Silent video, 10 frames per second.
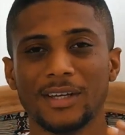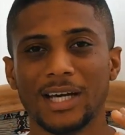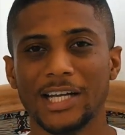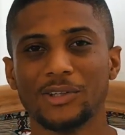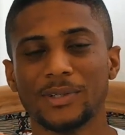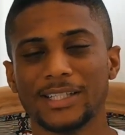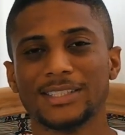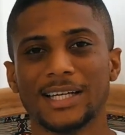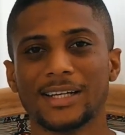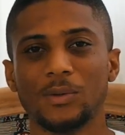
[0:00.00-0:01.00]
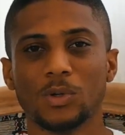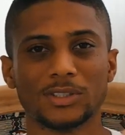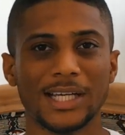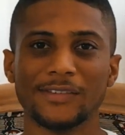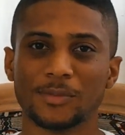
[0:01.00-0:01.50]
I don't exactly want
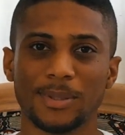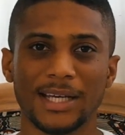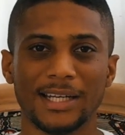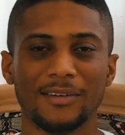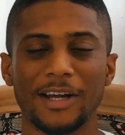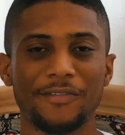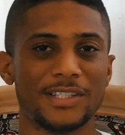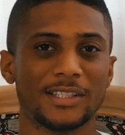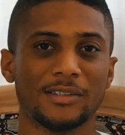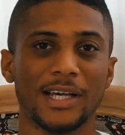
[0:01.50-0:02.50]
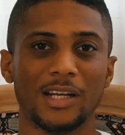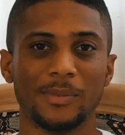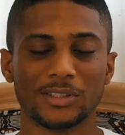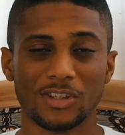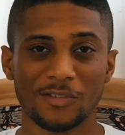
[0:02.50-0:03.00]
to have to plan out every single
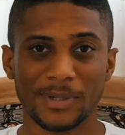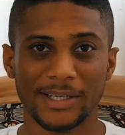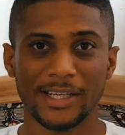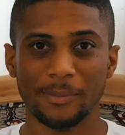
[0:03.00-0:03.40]
element of my day.